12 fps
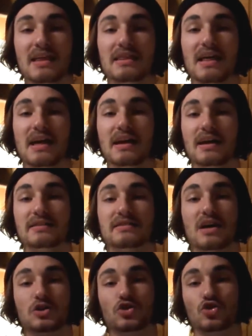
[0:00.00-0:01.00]
Then I
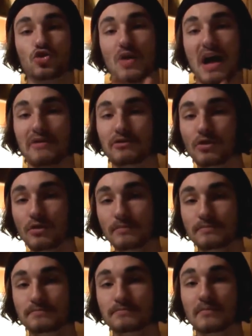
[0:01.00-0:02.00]
sign travel,
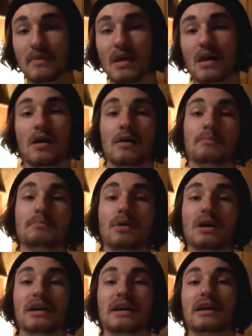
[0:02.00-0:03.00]

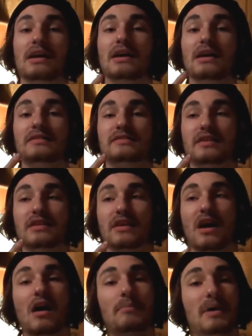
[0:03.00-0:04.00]
but it's
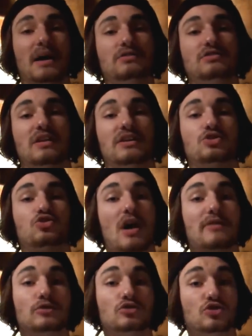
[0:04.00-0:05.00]
compounds like
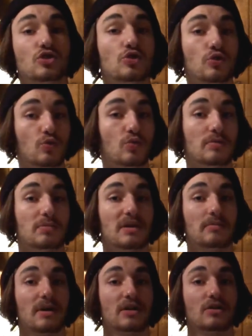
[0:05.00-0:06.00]
travel to would be
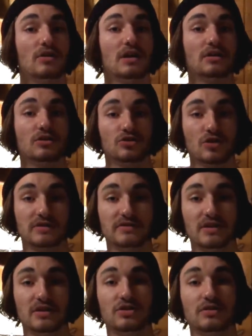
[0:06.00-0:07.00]
a better English
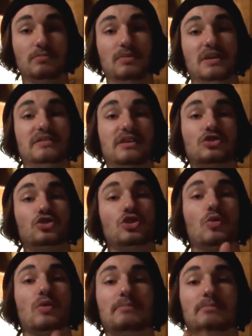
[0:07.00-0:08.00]
translation because I
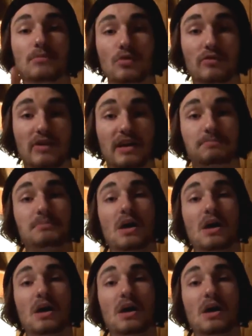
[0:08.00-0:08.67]
show it moving.